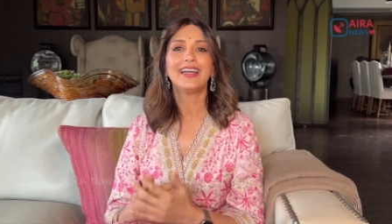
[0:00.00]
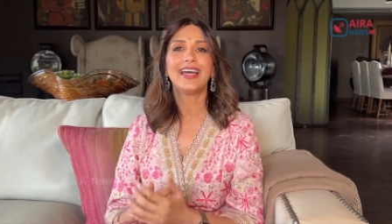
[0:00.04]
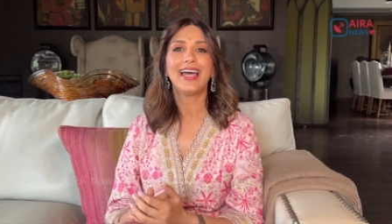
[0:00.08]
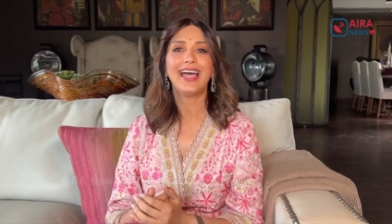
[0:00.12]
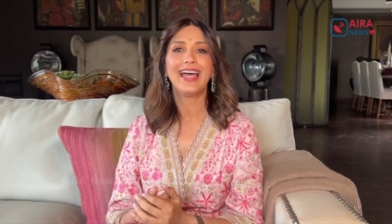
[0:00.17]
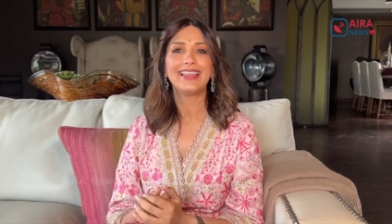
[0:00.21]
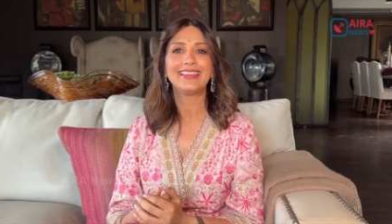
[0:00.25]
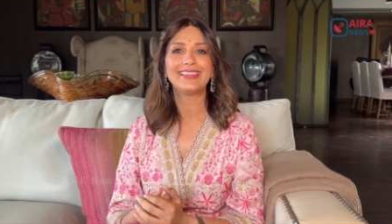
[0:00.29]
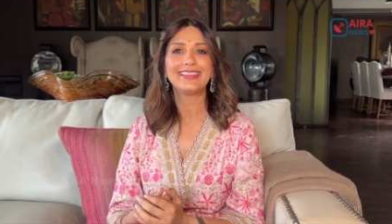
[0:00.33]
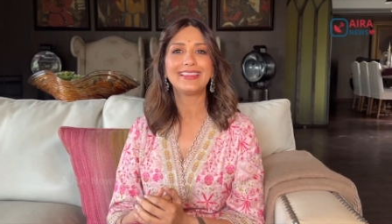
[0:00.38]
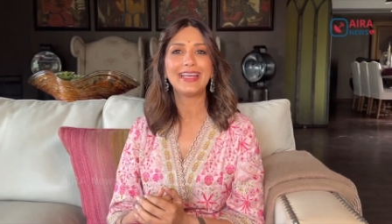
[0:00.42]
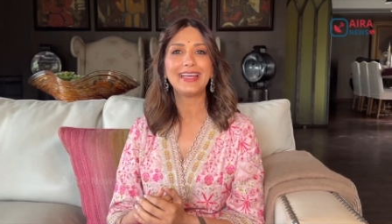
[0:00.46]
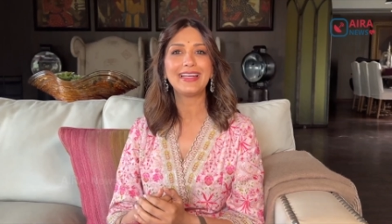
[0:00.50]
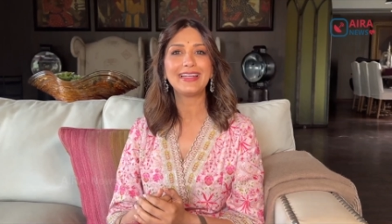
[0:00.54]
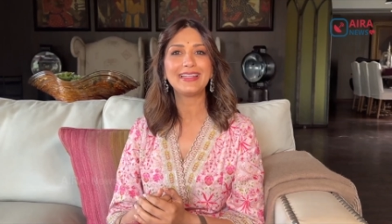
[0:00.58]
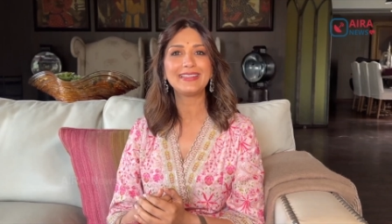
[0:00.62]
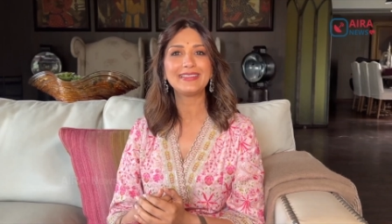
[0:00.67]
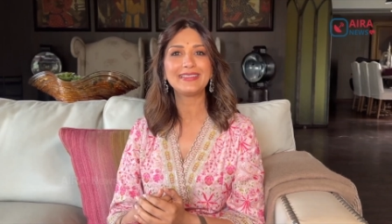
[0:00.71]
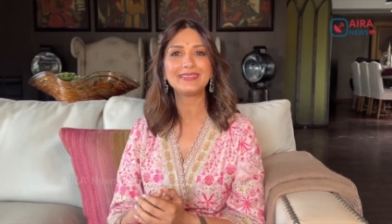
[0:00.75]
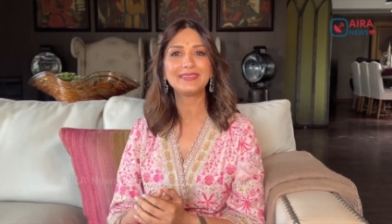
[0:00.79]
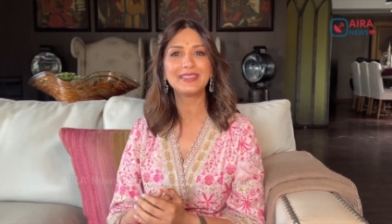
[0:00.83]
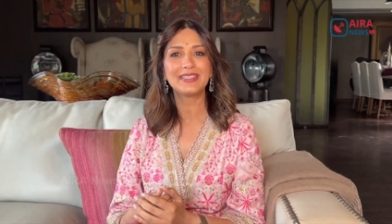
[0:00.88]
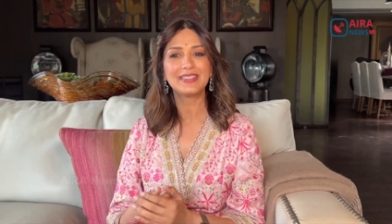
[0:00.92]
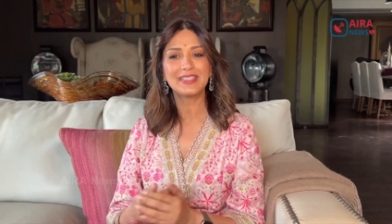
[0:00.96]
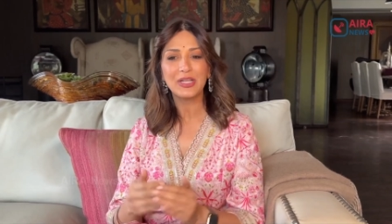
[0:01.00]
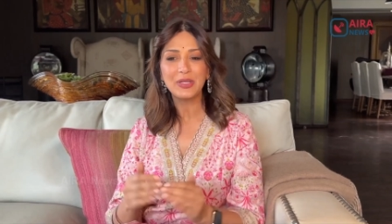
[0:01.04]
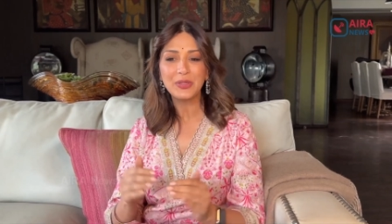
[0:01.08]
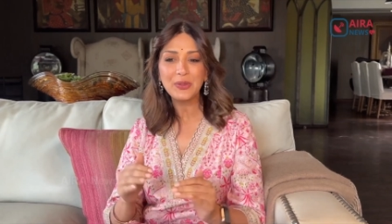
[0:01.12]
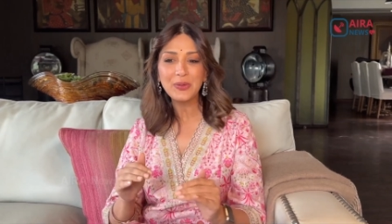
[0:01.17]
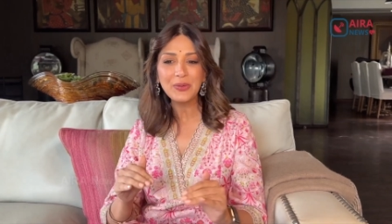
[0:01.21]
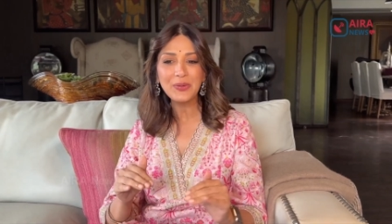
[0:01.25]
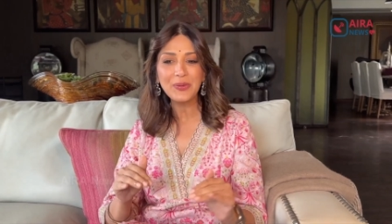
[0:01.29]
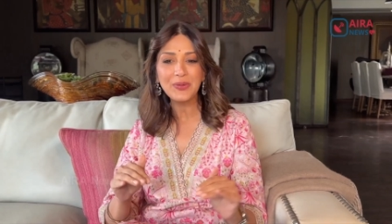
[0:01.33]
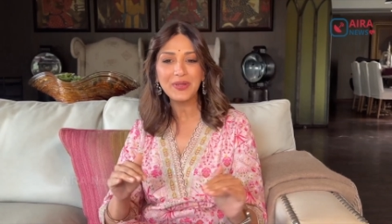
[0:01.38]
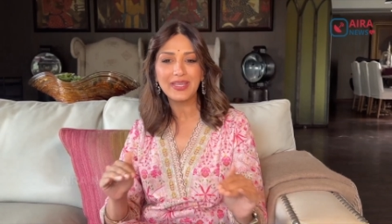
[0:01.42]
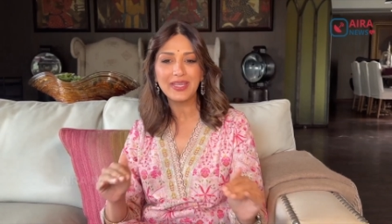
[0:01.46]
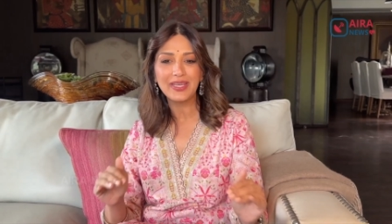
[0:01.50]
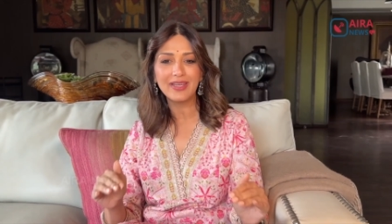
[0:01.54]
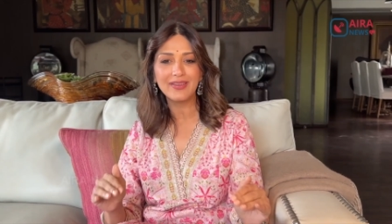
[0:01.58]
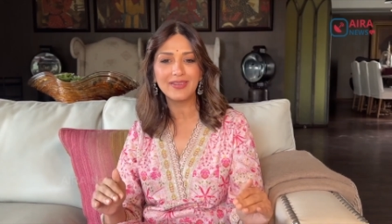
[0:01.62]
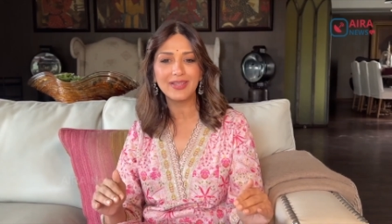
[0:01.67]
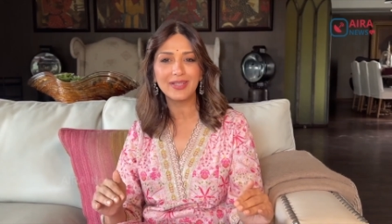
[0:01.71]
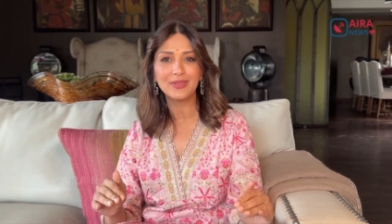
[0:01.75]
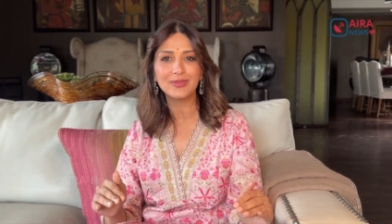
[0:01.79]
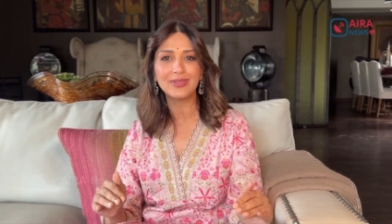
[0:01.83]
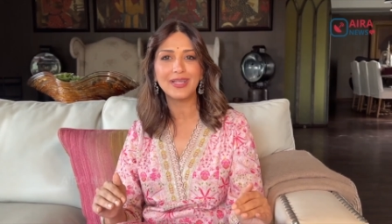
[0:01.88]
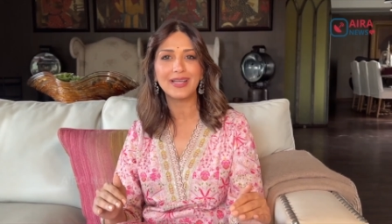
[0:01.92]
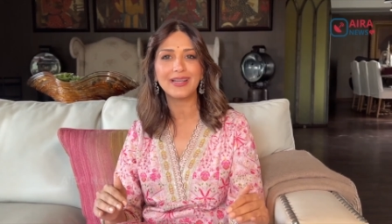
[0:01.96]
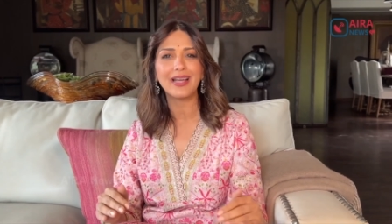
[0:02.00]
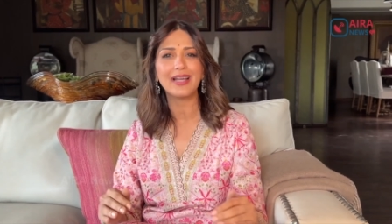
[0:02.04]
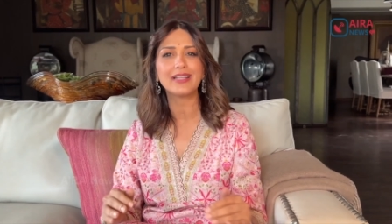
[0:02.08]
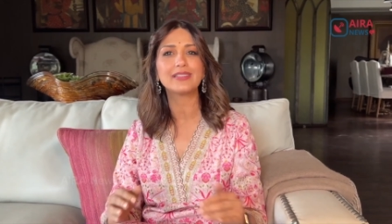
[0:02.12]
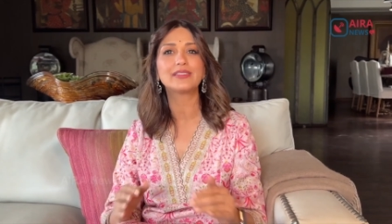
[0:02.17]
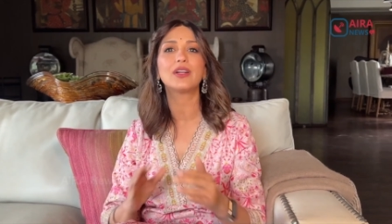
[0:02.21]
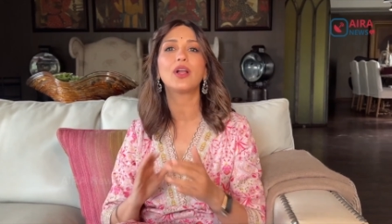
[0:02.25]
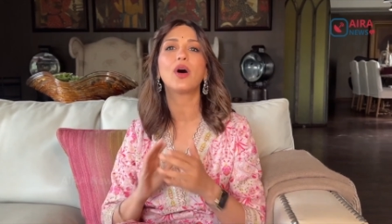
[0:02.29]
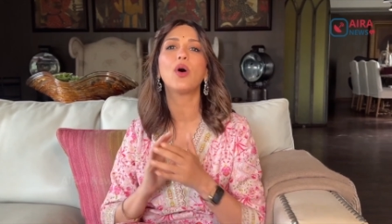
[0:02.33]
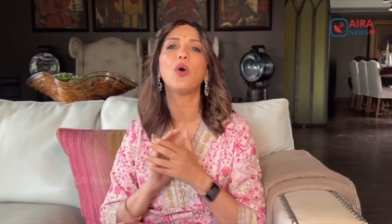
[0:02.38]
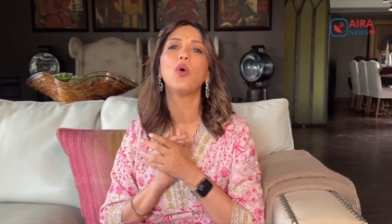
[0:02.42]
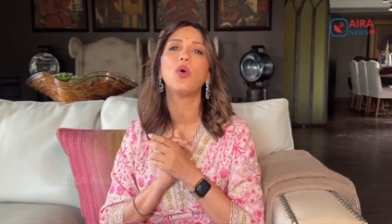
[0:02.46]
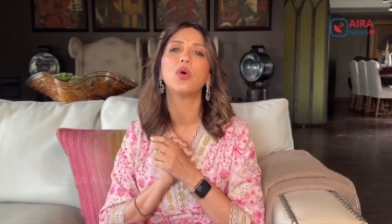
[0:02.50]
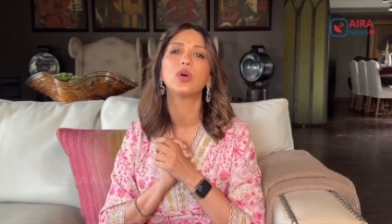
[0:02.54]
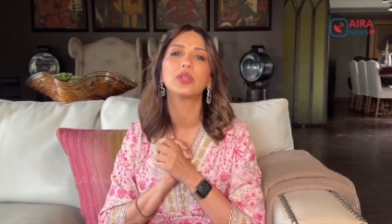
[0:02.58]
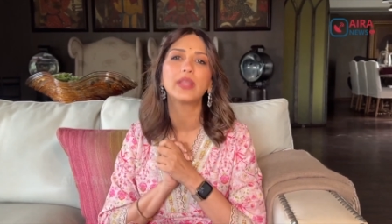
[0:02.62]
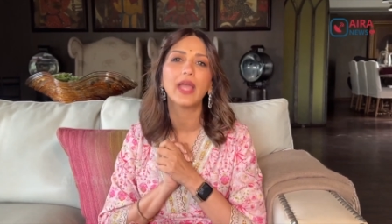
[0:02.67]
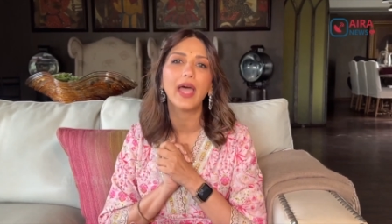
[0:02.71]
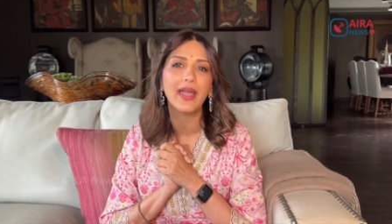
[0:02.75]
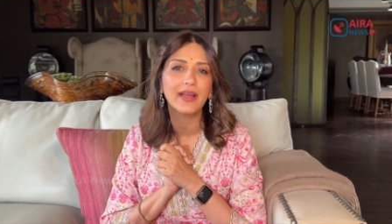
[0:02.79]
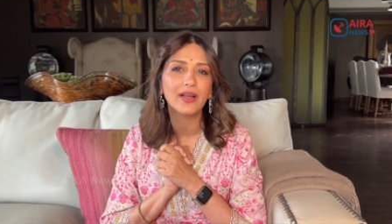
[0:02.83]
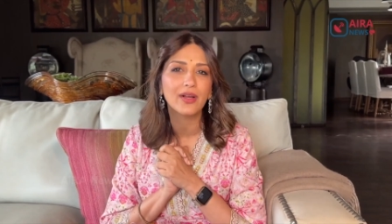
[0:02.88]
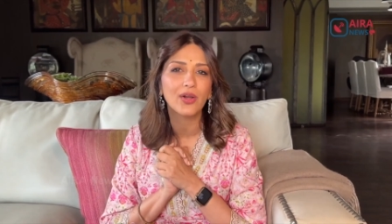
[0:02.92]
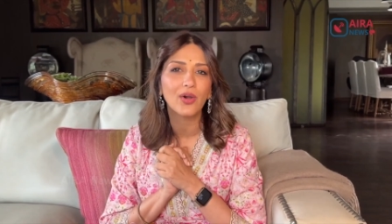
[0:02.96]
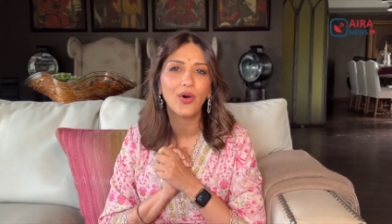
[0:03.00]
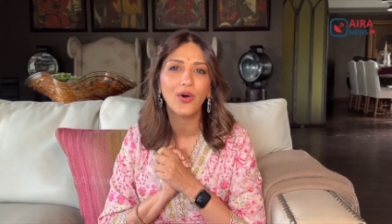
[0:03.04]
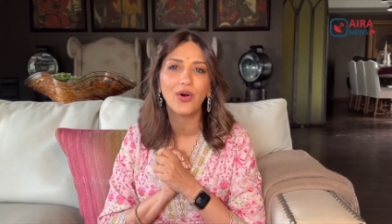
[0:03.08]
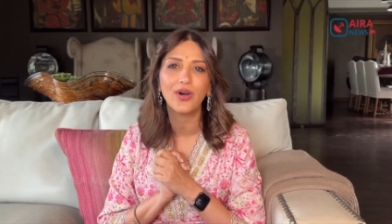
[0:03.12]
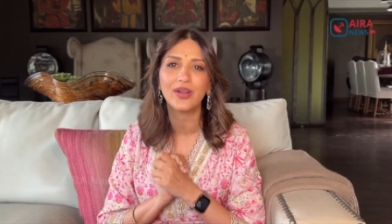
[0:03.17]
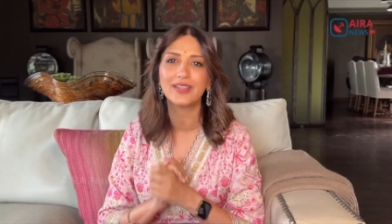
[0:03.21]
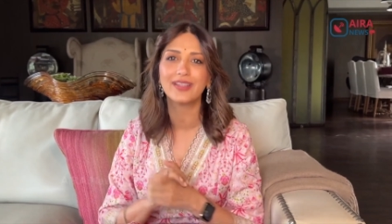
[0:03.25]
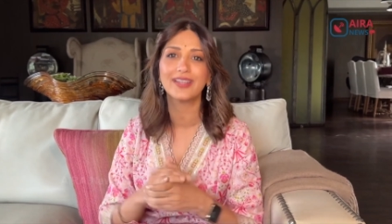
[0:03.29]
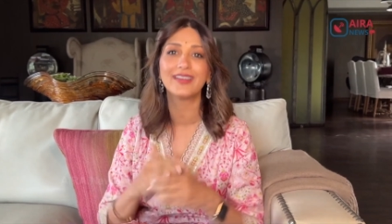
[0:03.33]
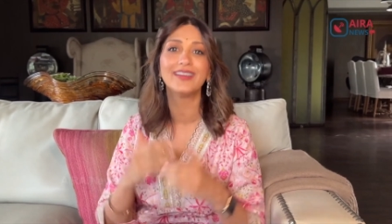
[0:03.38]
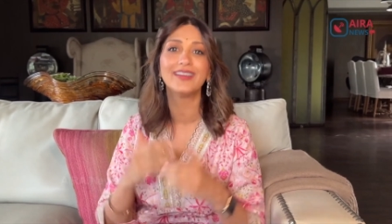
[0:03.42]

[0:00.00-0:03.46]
And then they said, no, no, he will do that. I said, oh, thank God.